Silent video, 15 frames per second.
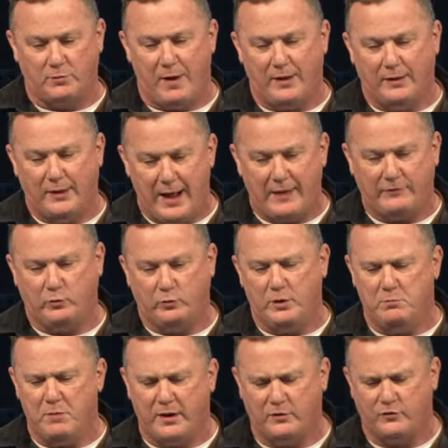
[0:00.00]
about last week,
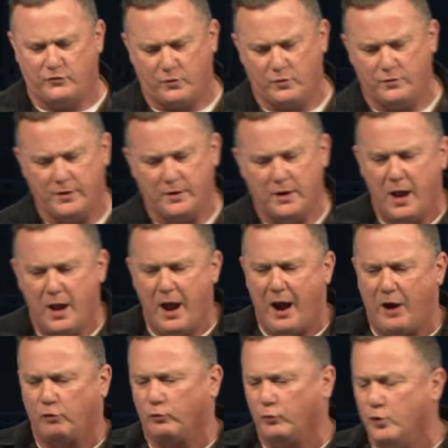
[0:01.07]
making sure that
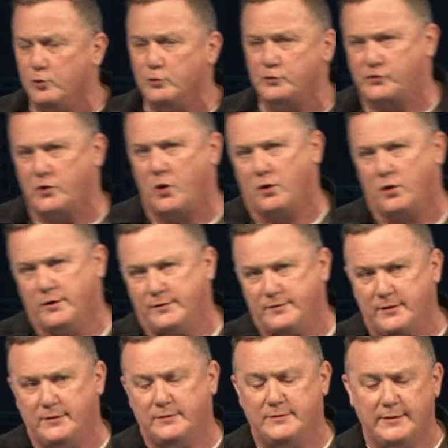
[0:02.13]
our roots are
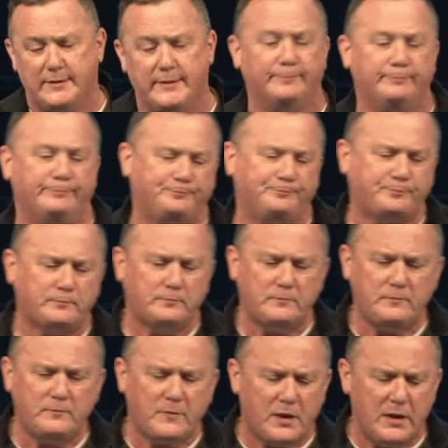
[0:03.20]
indeed deep.
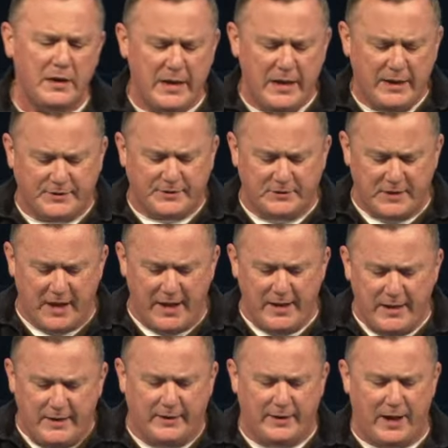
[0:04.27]

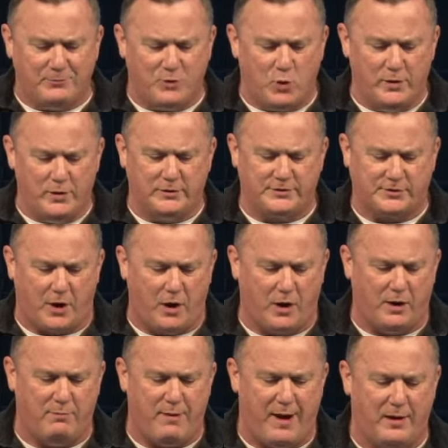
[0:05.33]
Today, I'm going to talk
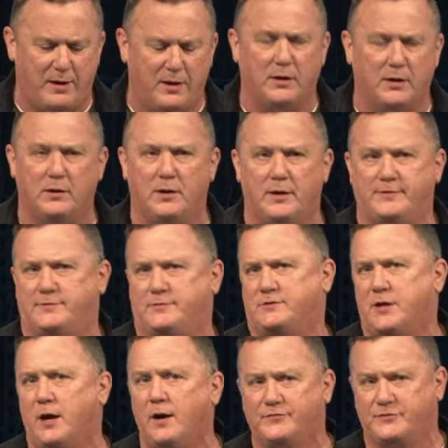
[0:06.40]
about a
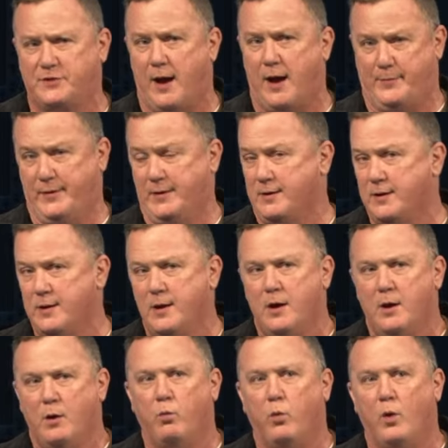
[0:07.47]
tough topic,
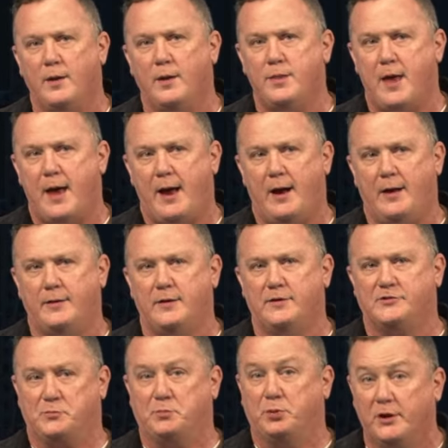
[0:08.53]
one that
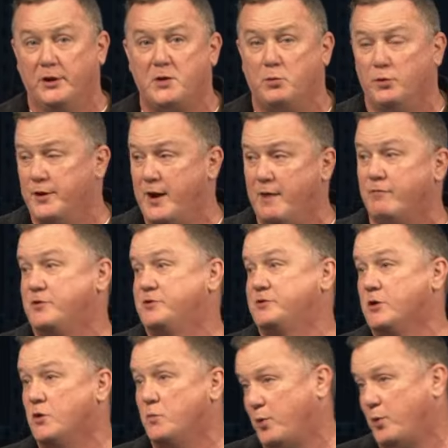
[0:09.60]
is applicable to every
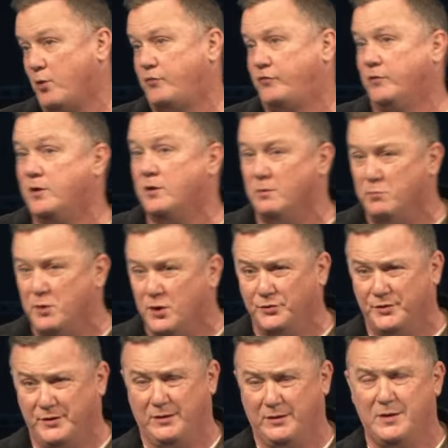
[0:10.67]
single person in the
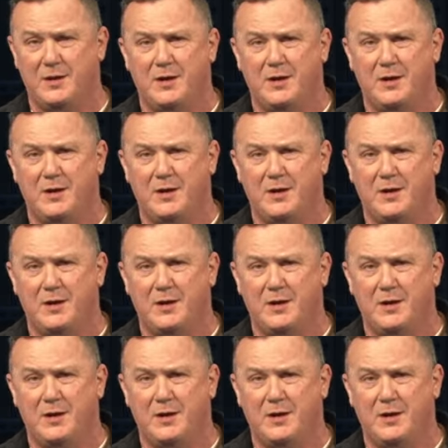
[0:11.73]
building.